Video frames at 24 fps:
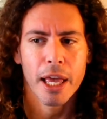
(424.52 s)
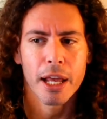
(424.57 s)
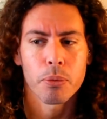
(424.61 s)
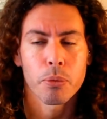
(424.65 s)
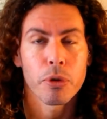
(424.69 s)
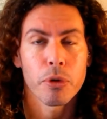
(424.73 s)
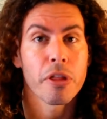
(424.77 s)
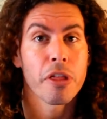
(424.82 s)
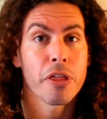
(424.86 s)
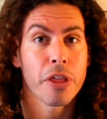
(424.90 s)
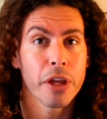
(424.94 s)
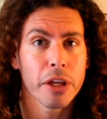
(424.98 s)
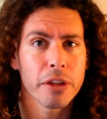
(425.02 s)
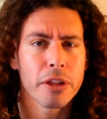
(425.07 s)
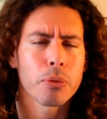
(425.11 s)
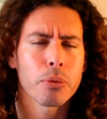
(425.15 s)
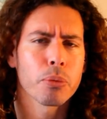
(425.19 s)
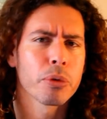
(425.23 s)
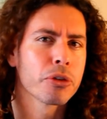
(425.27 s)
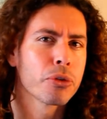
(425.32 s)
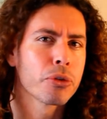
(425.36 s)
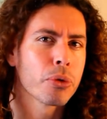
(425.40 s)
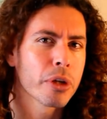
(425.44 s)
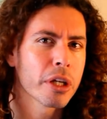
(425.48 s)
we think that
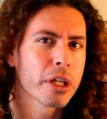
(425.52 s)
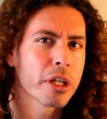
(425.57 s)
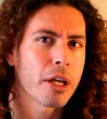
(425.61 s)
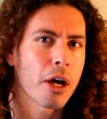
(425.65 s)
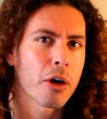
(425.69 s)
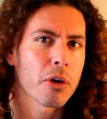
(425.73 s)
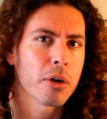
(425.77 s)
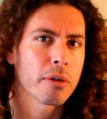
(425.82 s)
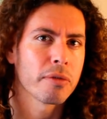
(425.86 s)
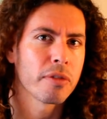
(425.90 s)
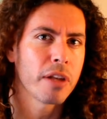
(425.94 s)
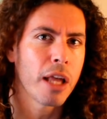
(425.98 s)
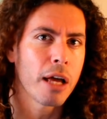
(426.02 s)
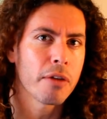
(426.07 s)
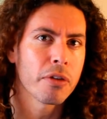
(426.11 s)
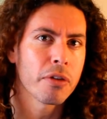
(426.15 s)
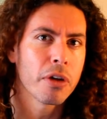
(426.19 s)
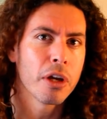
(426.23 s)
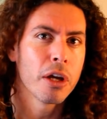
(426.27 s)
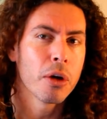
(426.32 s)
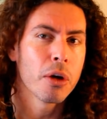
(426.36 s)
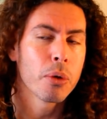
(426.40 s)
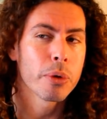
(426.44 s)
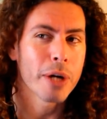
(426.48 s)
we're doing it out of love,
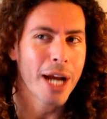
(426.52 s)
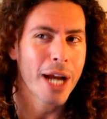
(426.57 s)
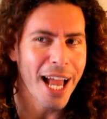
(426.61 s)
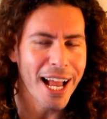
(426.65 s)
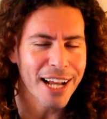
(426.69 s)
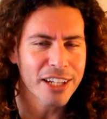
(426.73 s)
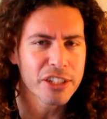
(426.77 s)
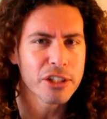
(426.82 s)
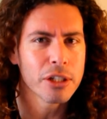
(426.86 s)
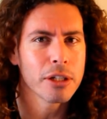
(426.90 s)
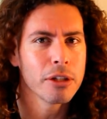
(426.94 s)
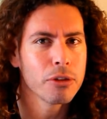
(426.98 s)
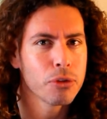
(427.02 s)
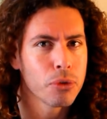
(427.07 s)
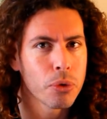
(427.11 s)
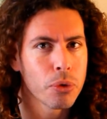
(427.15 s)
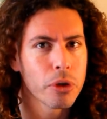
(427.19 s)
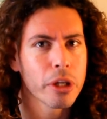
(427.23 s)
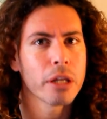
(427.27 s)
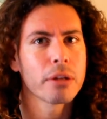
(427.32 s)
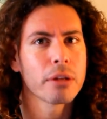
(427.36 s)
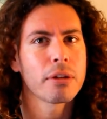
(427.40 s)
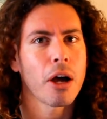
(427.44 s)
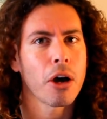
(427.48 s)
we're actually doing
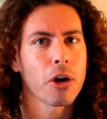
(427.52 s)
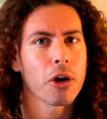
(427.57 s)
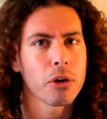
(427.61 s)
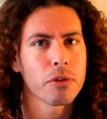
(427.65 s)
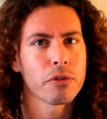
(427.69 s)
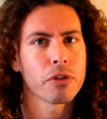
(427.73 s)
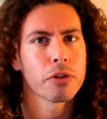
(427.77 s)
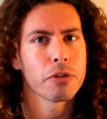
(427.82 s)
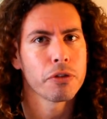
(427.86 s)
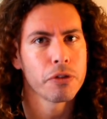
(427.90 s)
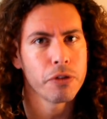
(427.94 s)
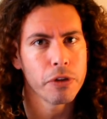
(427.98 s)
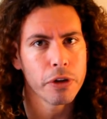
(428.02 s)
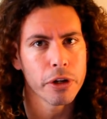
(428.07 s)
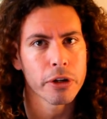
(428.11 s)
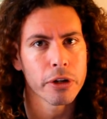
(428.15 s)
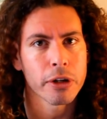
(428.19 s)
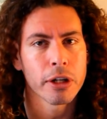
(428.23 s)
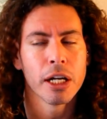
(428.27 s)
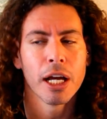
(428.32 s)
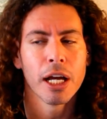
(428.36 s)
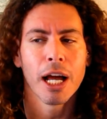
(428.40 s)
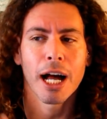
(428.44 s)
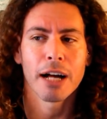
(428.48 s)
it out of a fear
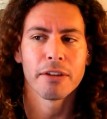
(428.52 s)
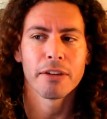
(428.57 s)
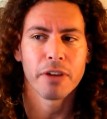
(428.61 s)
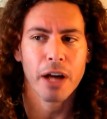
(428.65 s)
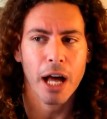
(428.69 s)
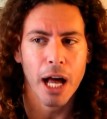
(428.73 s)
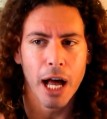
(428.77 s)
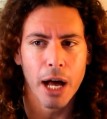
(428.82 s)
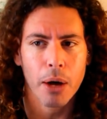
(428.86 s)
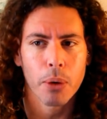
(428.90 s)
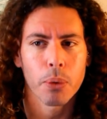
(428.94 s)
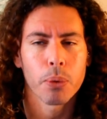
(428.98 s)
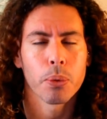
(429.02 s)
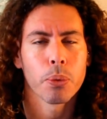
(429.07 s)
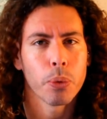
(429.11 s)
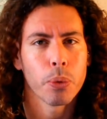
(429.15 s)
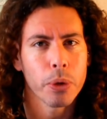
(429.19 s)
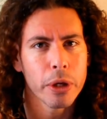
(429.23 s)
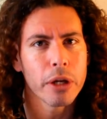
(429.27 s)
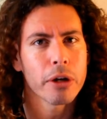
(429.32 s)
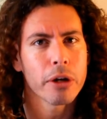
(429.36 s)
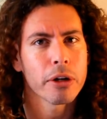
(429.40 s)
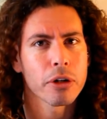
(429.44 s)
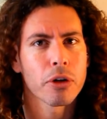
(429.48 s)
of how we
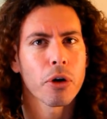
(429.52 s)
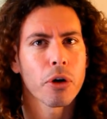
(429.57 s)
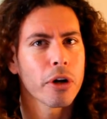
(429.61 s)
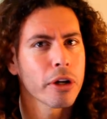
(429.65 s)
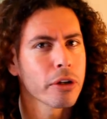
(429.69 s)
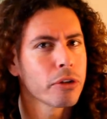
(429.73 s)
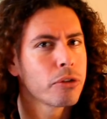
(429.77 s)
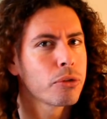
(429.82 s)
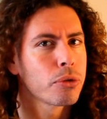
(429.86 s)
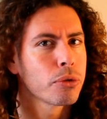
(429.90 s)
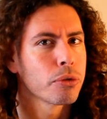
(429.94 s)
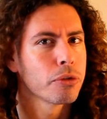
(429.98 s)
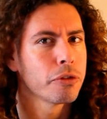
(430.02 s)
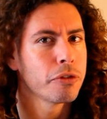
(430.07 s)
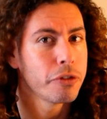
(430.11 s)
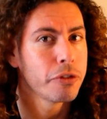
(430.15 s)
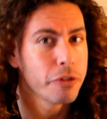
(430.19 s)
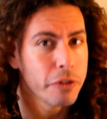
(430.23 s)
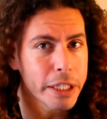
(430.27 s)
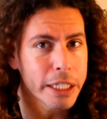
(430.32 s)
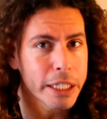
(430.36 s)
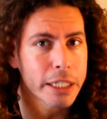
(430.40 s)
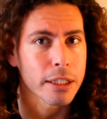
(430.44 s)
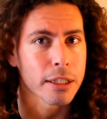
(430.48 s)
are going to
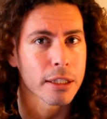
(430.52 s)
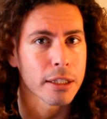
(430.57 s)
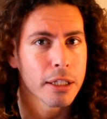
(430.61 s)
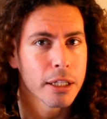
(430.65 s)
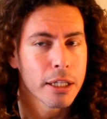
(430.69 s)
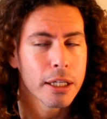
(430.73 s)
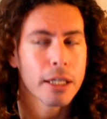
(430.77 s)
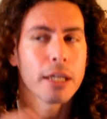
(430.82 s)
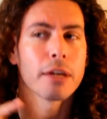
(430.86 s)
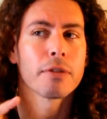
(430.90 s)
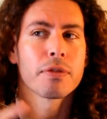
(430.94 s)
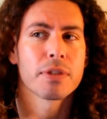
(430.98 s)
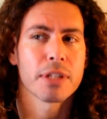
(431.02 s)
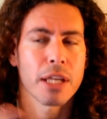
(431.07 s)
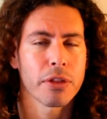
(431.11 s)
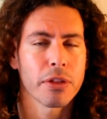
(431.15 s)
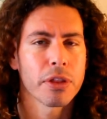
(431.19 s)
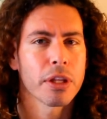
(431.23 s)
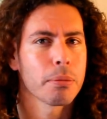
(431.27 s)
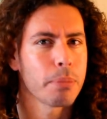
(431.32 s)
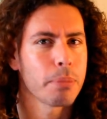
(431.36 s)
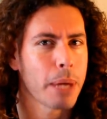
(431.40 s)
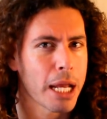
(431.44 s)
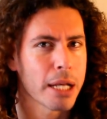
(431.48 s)
feel if something
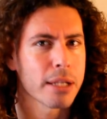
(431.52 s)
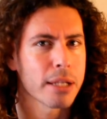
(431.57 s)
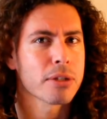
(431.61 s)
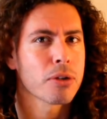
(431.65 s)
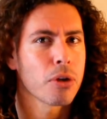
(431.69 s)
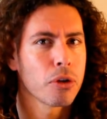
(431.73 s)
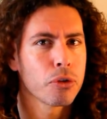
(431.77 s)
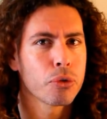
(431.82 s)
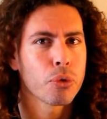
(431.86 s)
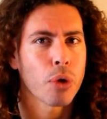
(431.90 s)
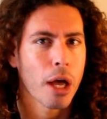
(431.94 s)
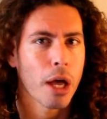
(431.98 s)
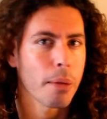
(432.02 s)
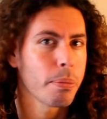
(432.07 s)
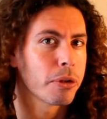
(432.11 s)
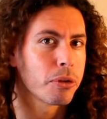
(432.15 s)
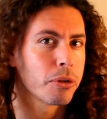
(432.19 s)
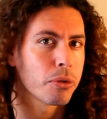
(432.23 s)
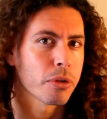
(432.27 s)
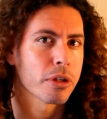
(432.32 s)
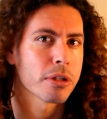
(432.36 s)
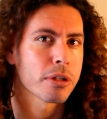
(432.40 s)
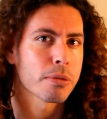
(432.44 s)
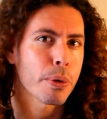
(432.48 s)
bad is going to happen to
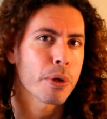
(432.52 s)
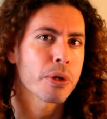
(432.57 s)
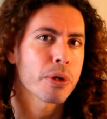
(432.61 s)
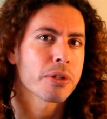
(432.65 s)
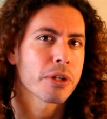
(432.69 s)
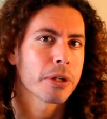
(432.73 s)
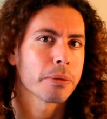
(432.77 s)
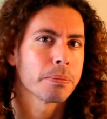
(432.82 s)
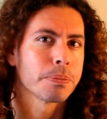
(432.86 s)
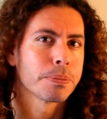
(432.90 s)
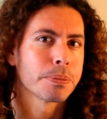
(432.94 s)
this person.